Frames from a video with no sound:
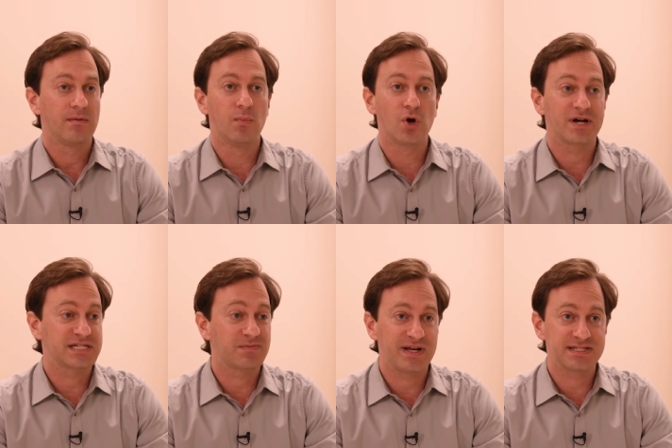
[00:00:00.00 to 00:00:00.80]
more
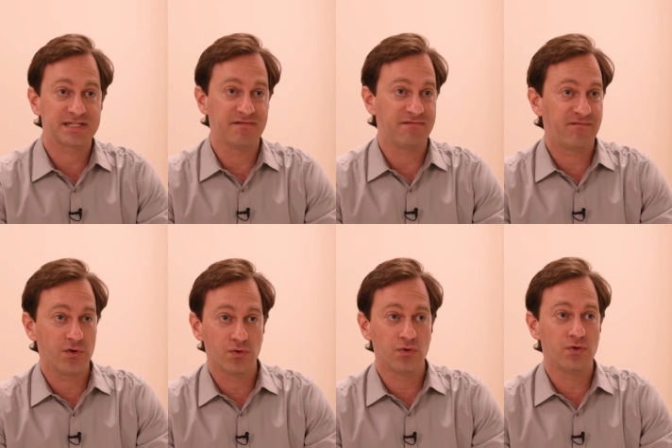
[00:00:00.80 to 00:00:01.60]
expensive
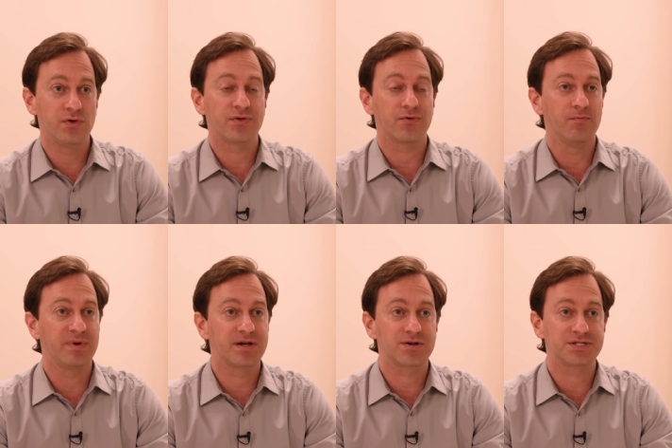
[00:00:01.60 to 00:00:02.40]
food, through
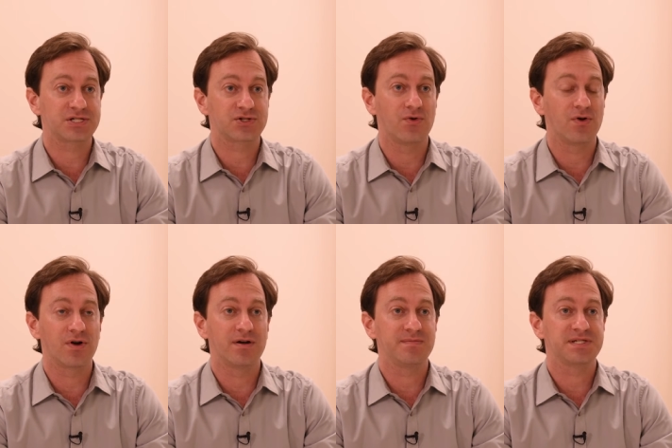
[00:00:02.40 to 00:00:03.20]
bigger
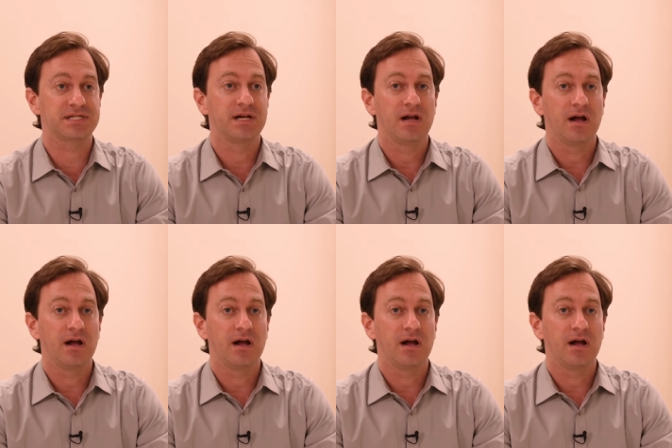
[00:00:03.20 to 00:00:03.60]
storms.